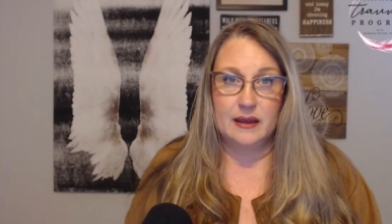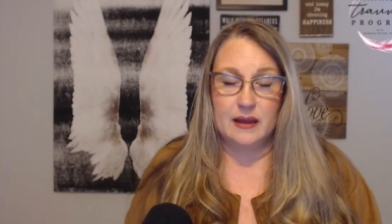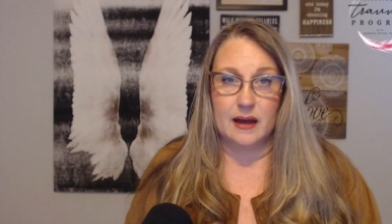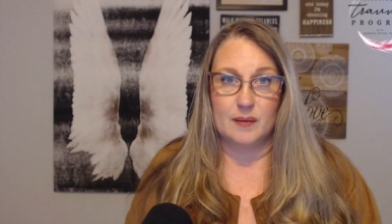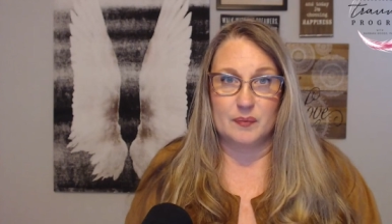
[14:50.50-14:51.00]

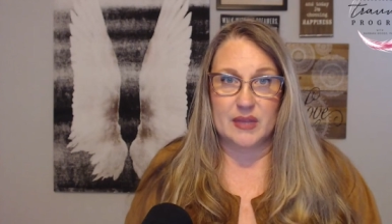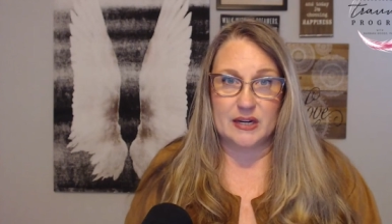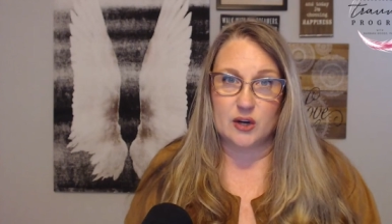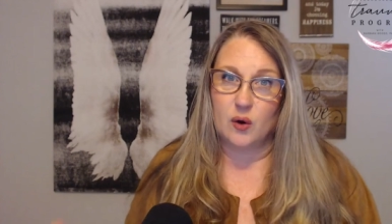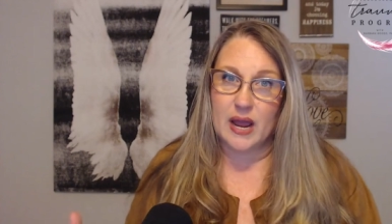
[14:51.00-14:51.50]
Um, they
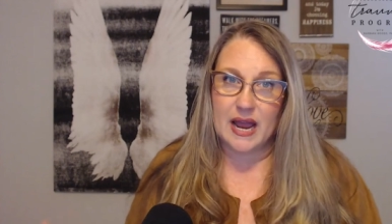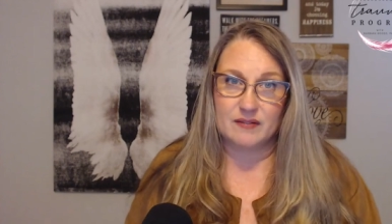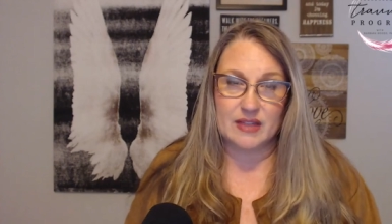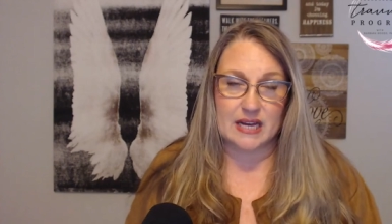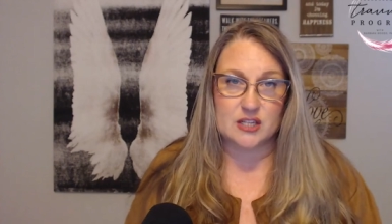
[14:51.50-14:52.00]
don't
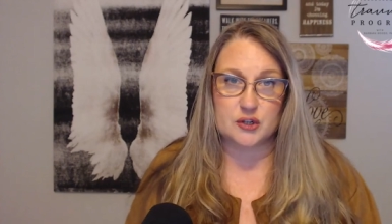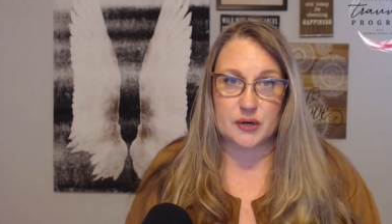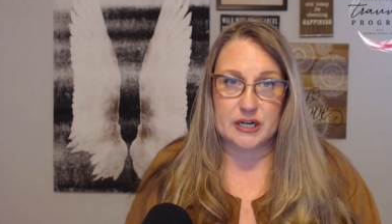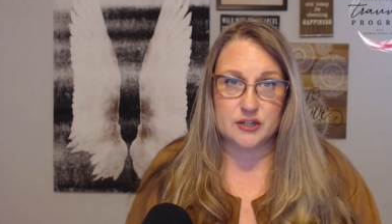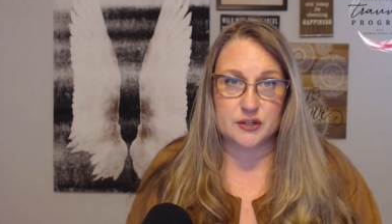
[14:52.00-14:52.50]
have that
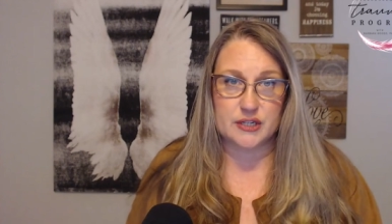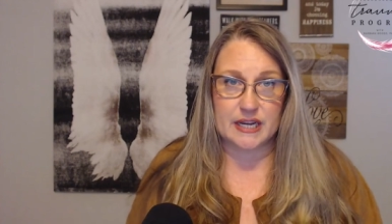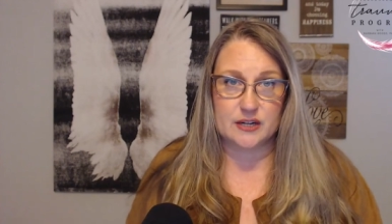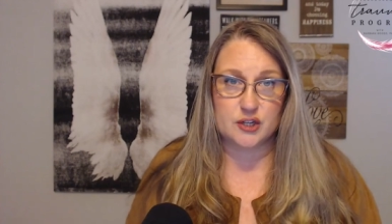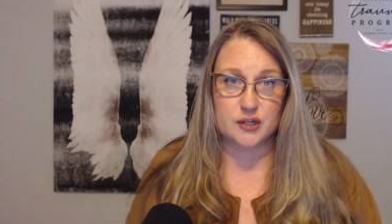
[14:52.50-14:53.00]
stranger
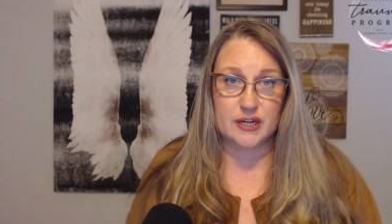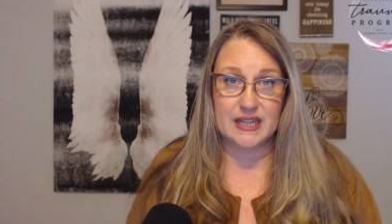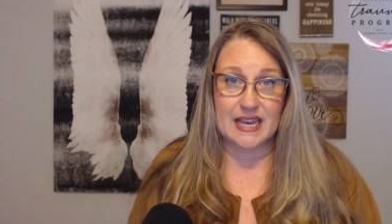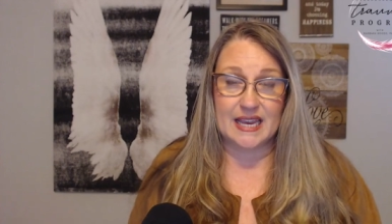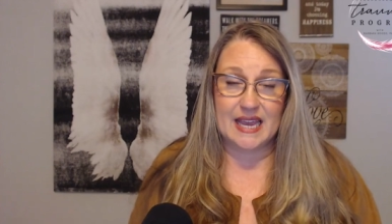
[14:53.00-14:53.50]
danger,
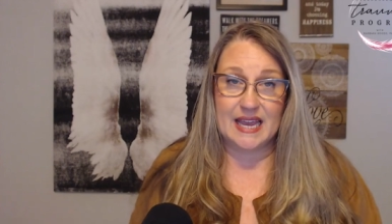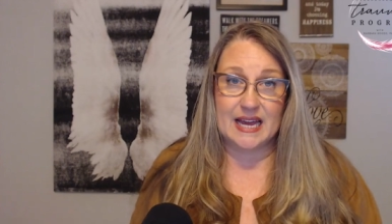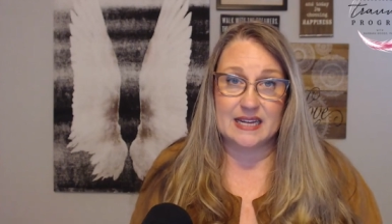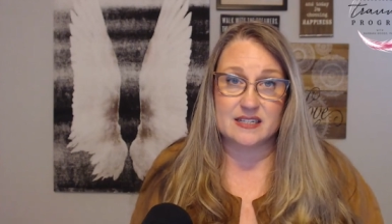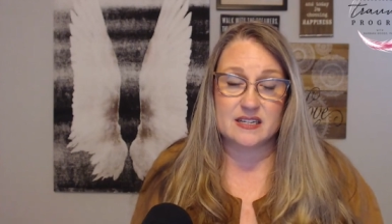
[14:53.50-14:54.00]
and they
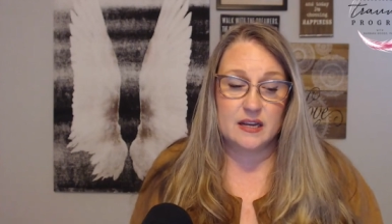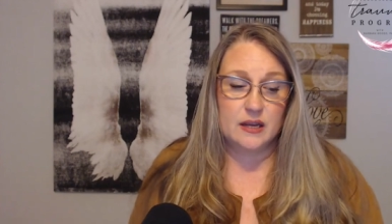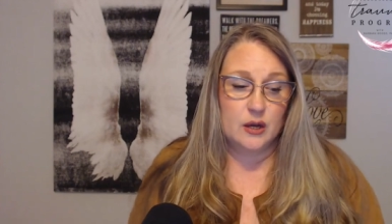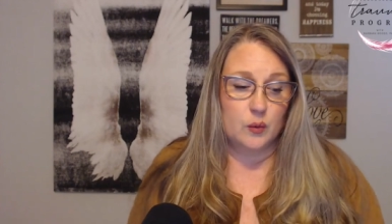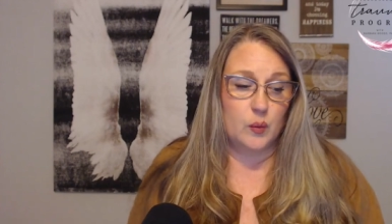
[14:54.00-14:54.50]
can't,
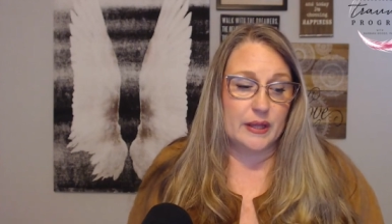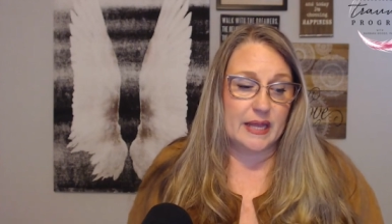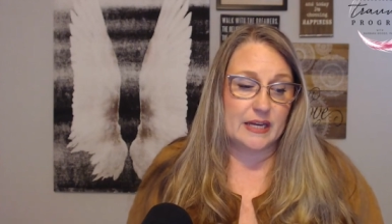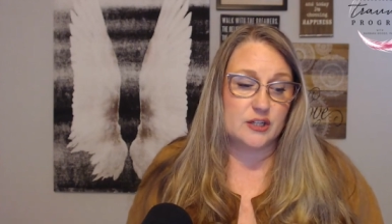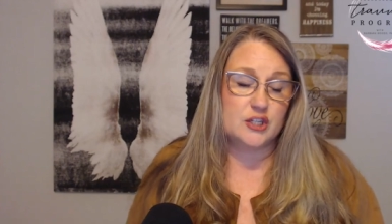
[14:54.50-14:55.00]
when
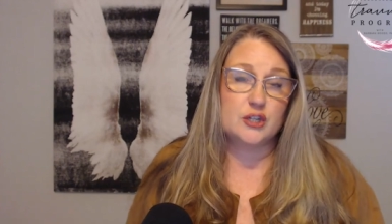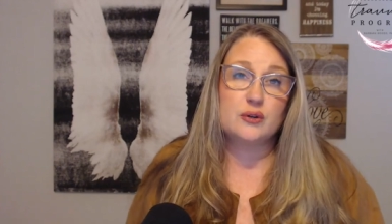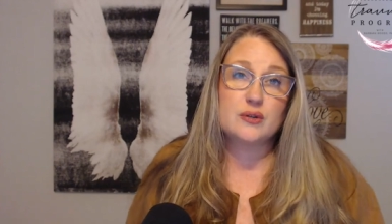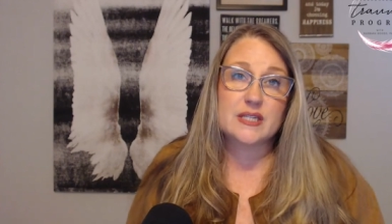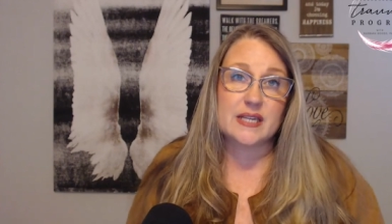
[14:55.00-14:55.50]
they
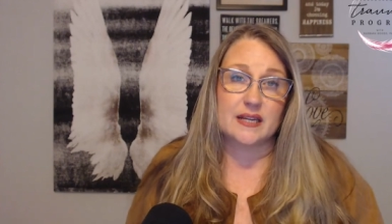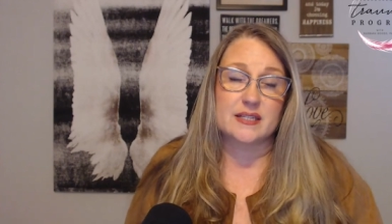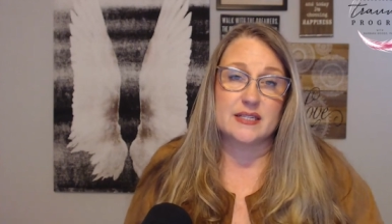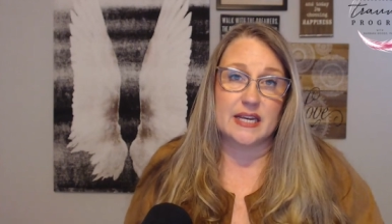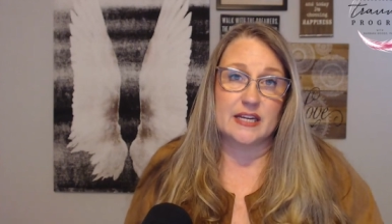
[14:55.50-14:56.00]
do
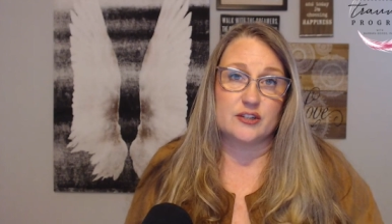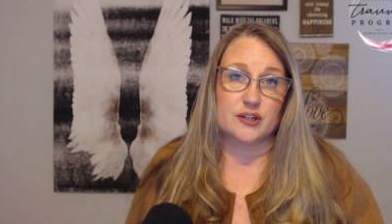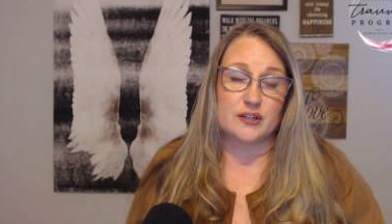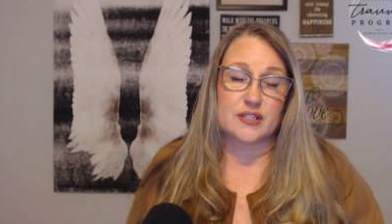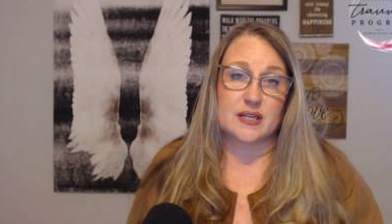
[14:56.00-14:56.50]
sense
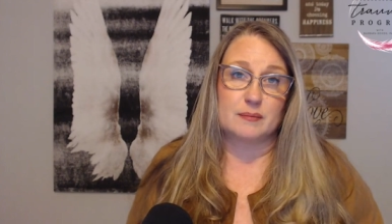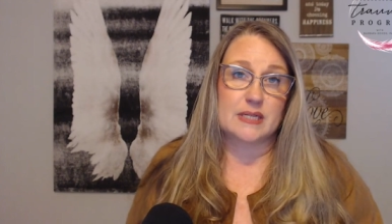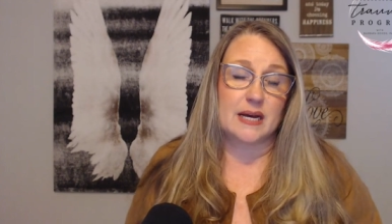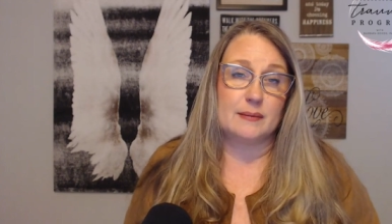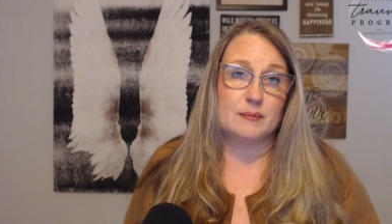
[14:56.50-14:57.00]
danger,
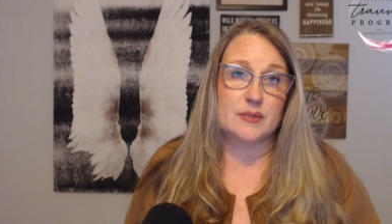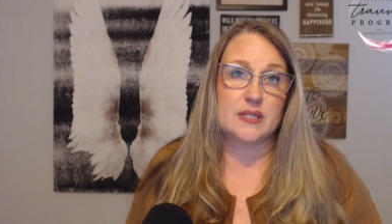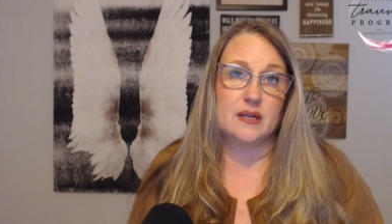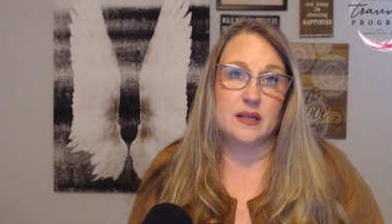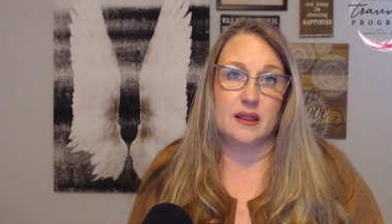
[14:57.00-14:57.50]
sometimes
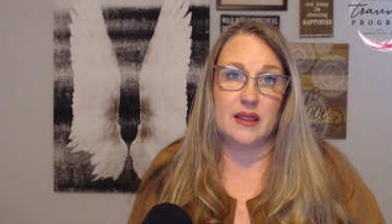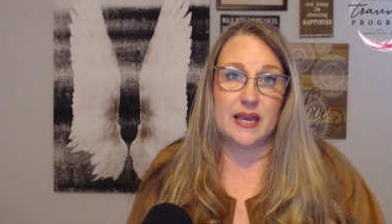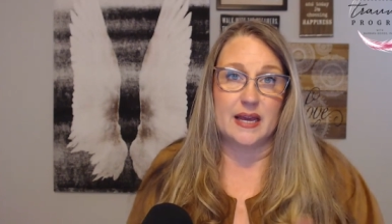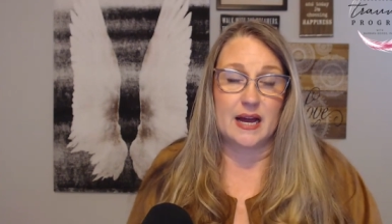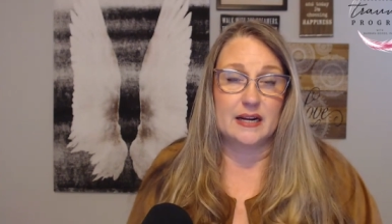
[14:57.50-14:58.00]
they
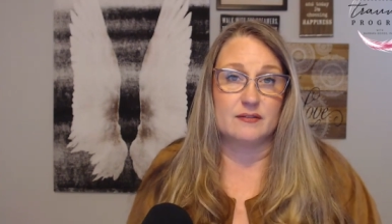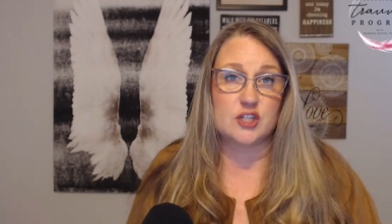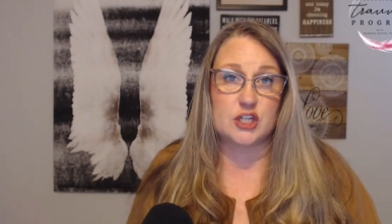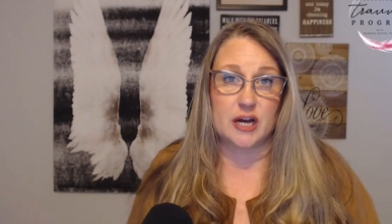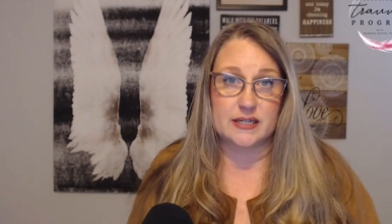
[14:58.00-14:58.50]
kind of
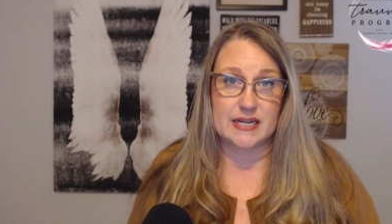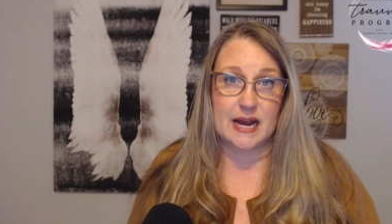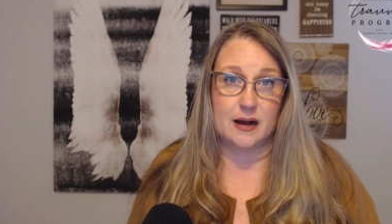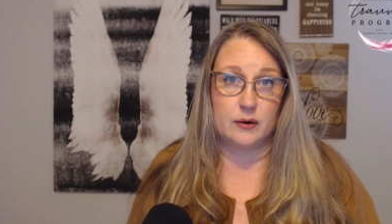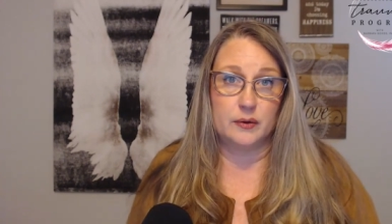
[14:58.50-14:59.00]
shut
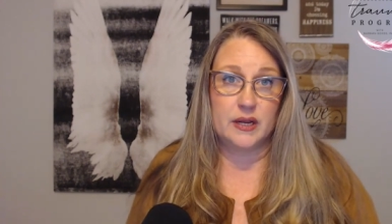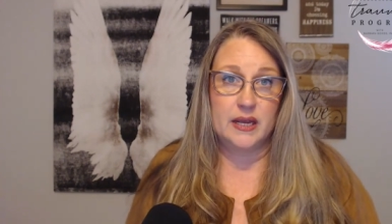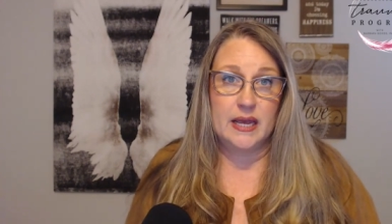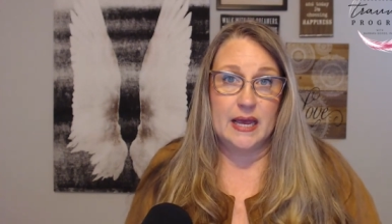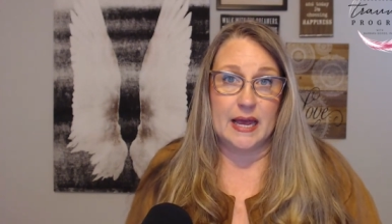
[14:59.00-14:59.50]
down
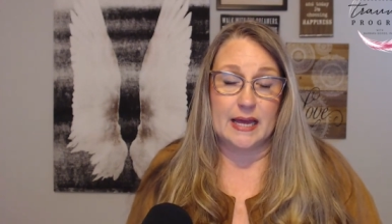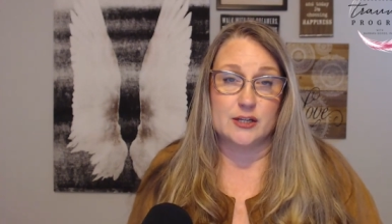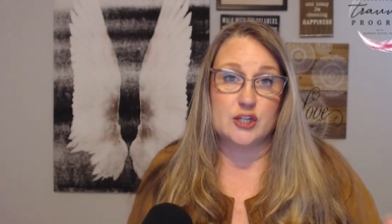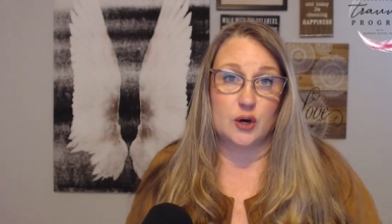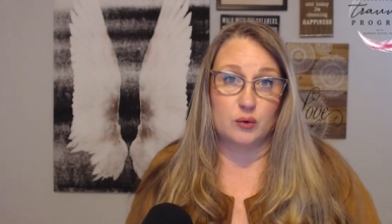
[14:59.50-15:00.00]
and
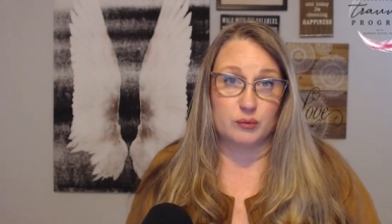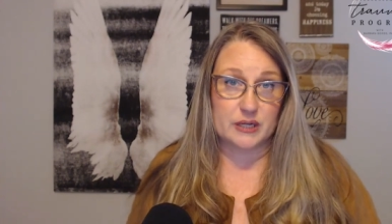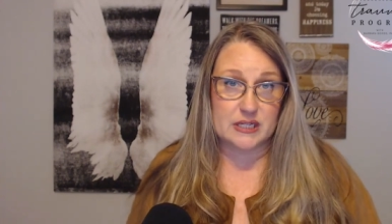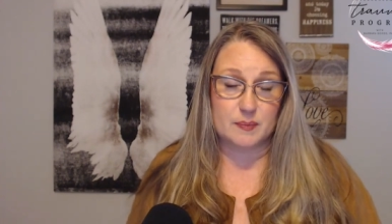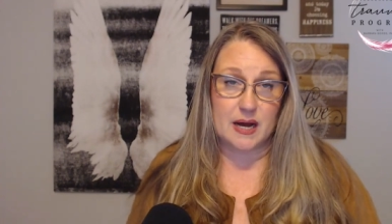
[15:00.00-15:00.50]
don't
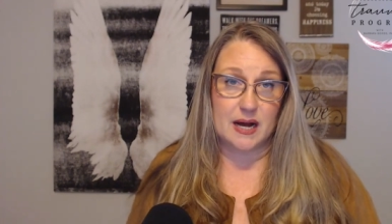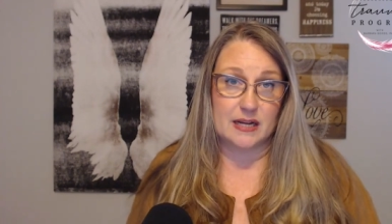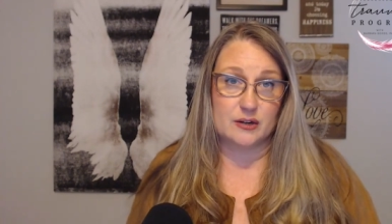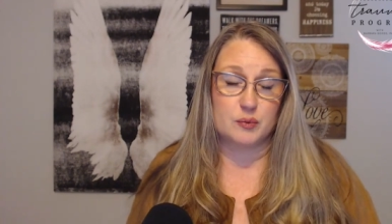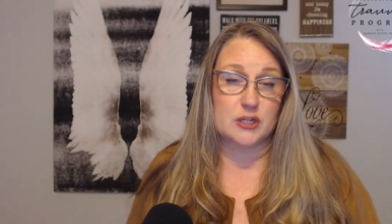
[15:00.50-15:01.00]

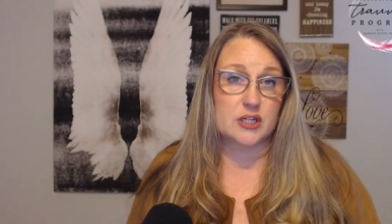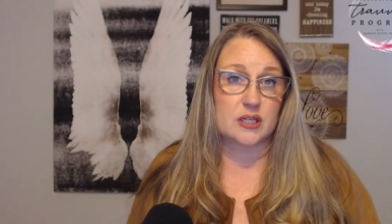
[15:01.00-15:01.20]
respond, which